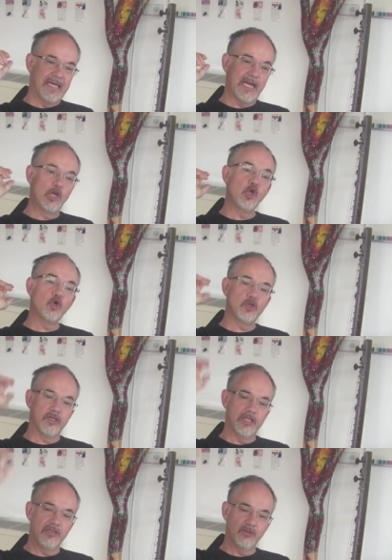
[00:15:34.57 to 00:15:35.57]
and look
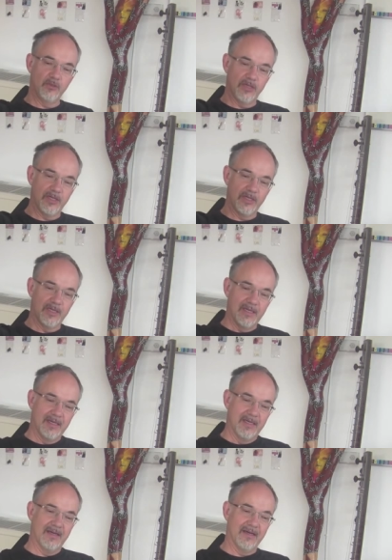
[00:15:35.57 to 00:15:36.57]
into the
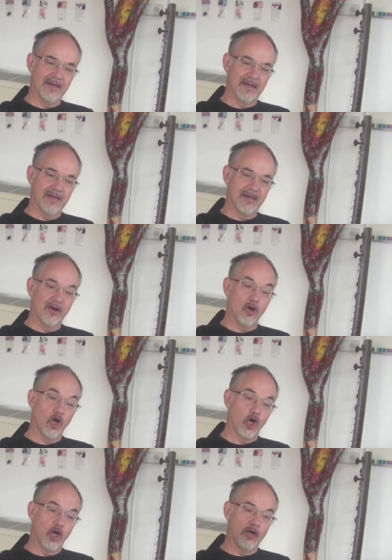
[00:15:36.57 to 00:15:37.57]
uh,
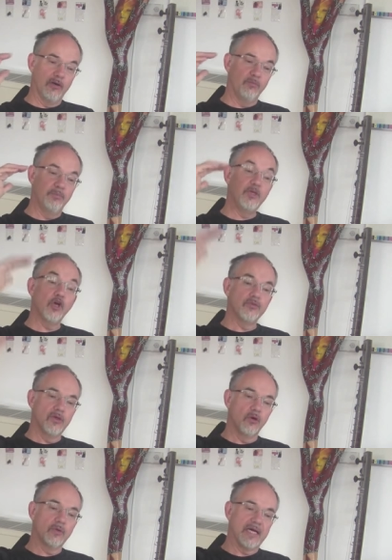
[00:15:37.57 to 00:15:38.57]
beyond
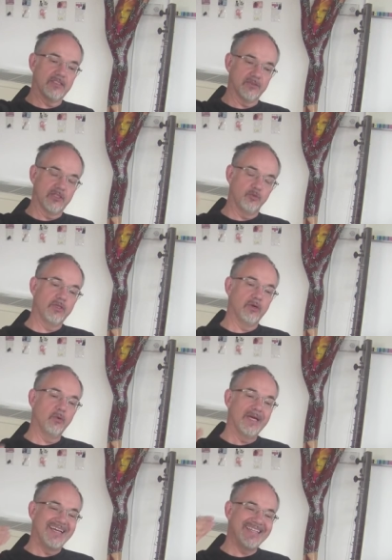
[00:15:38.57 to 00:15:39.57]
the horizon that we
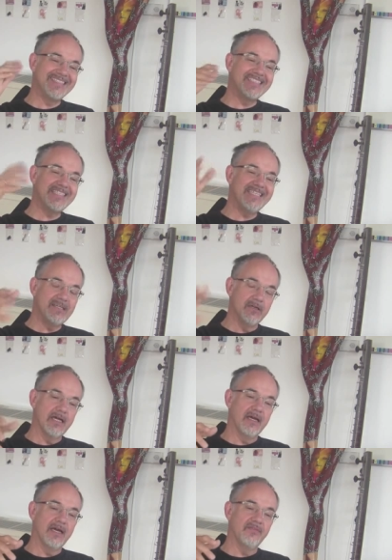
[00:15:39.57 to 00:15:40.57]
know and see
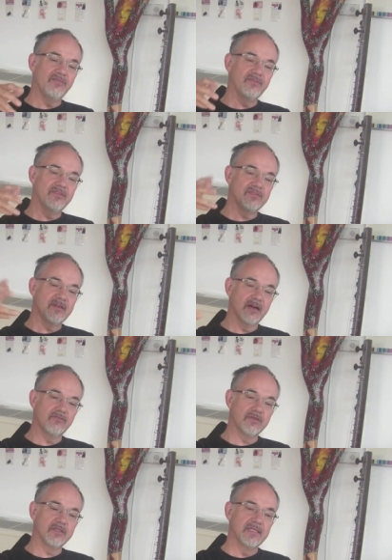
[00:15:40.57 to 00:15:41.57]
and
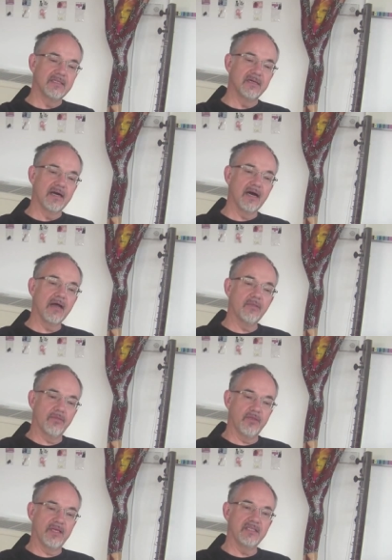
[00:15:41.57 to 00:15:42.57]
discover other
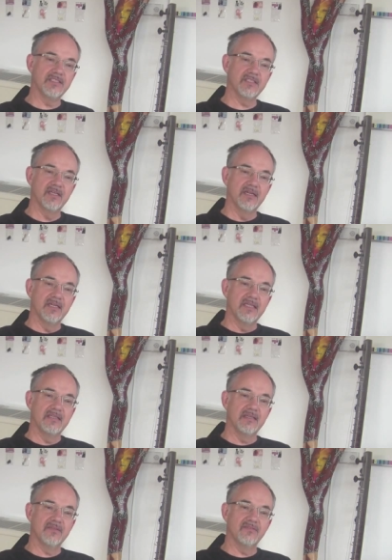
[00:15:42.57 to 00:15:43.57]
things
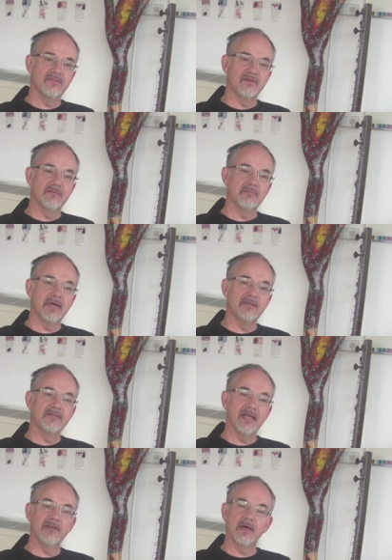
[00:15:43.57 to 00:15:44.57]
that might
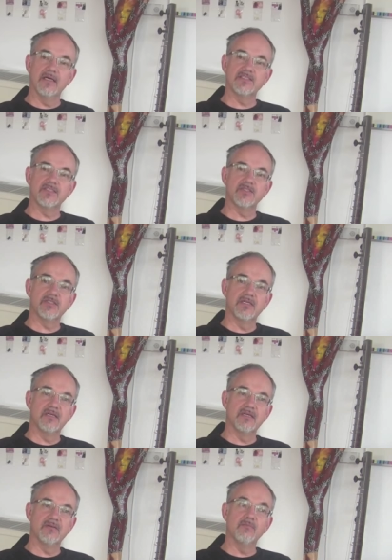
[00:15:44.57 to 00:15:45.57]
tell us
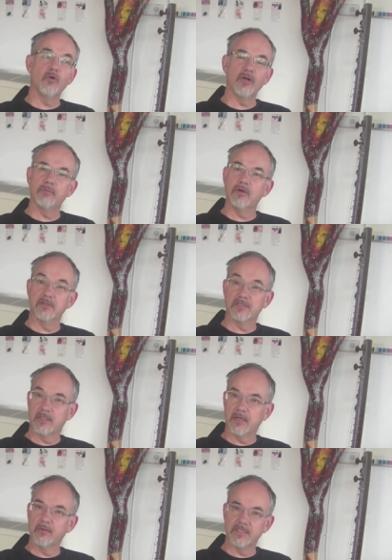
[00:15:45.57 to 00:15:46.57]
uh, more about us,
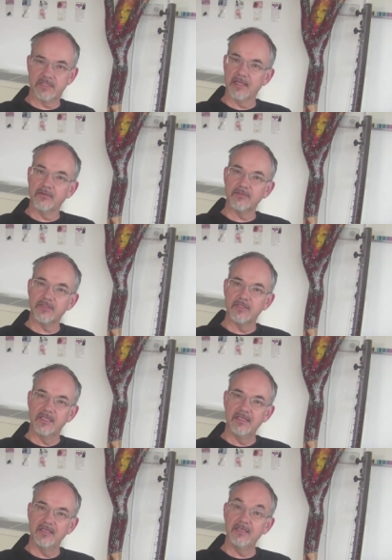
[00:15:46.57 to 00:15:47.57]
ourselves
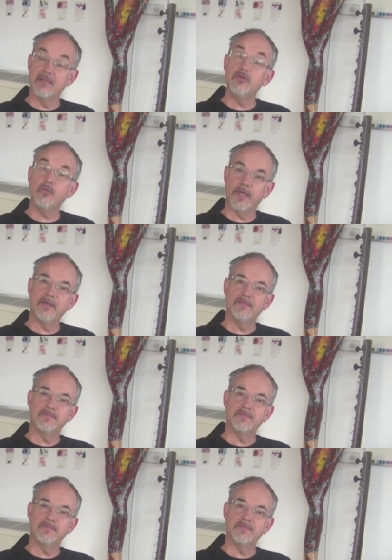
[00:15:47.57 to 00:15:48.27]
in a, in a, new way.